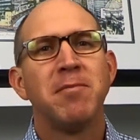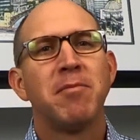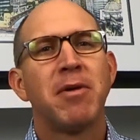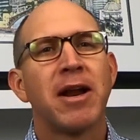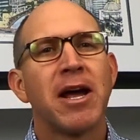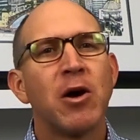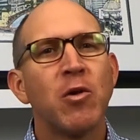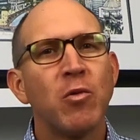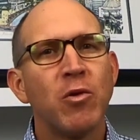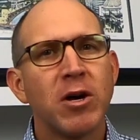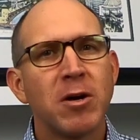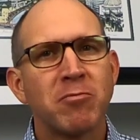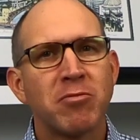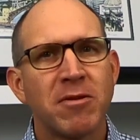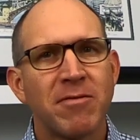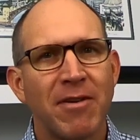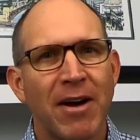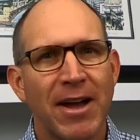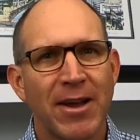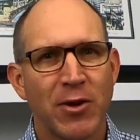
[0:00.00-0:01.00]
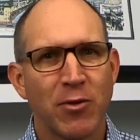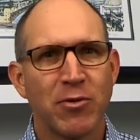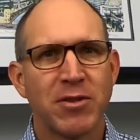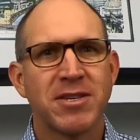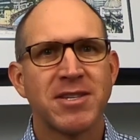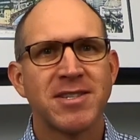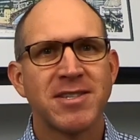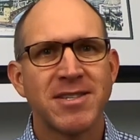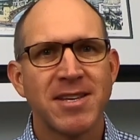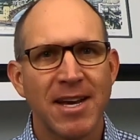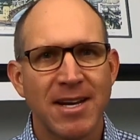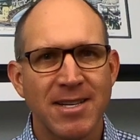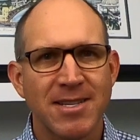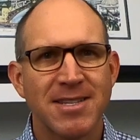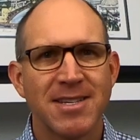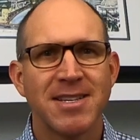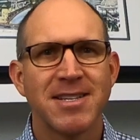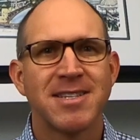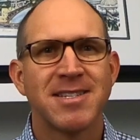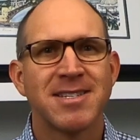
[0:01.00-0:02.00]
but I will provide you with
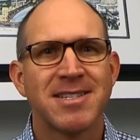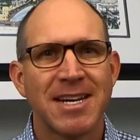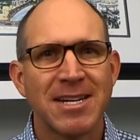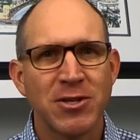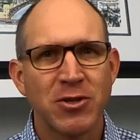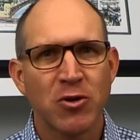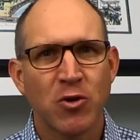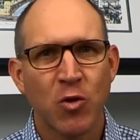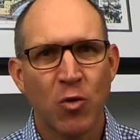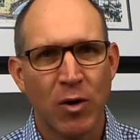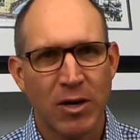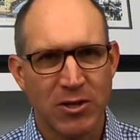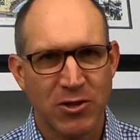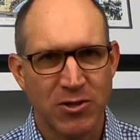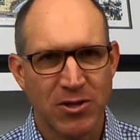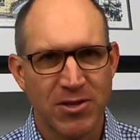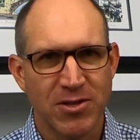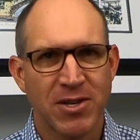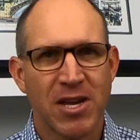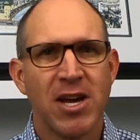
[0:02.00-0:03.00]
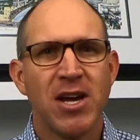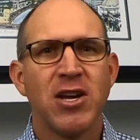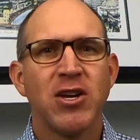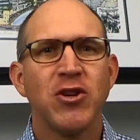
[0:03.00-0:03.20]
6 essential questions